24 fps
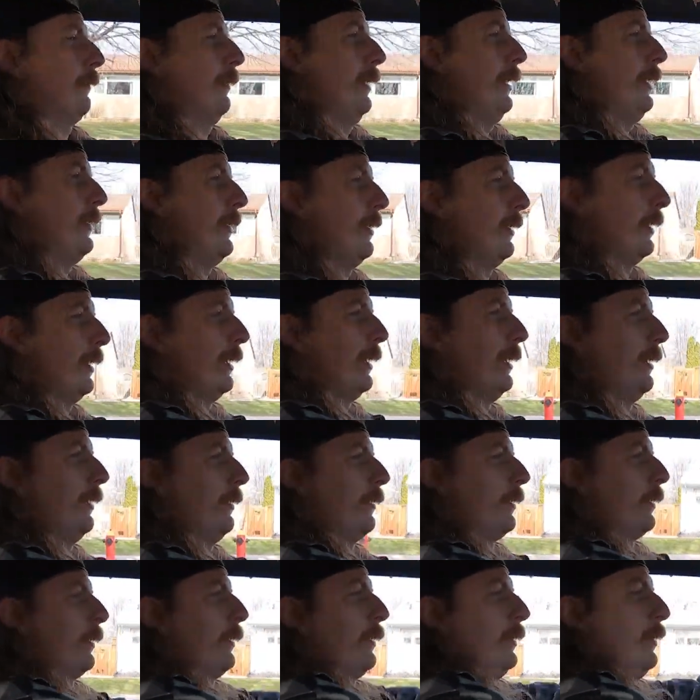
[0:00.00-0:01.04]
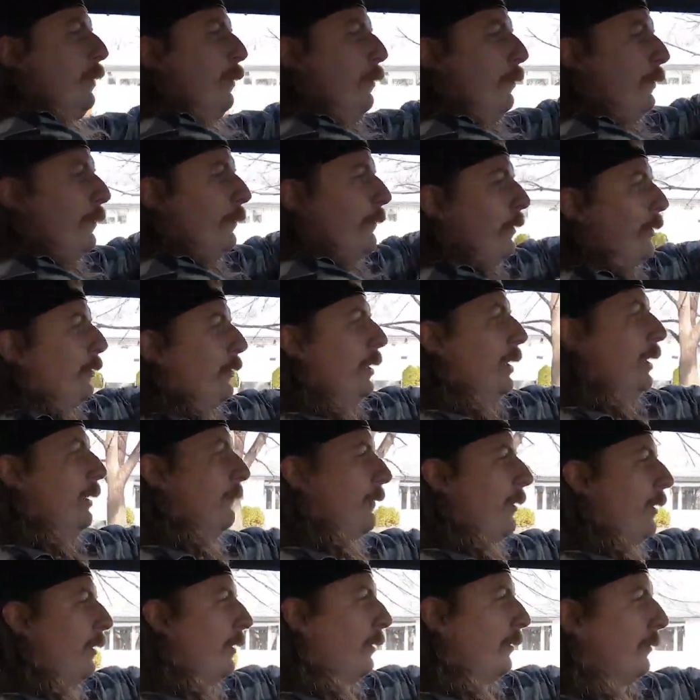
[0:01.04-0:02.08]
Crazy lady and her golden
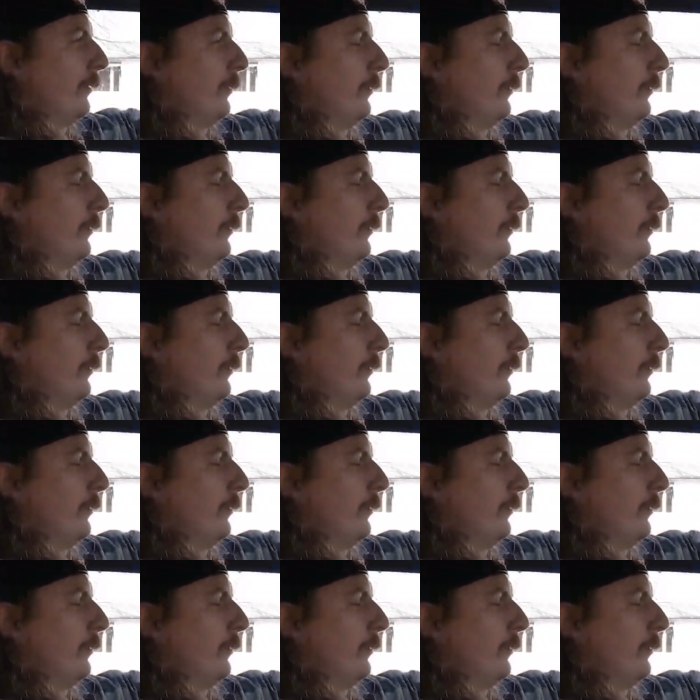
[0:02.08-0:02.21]
retriever.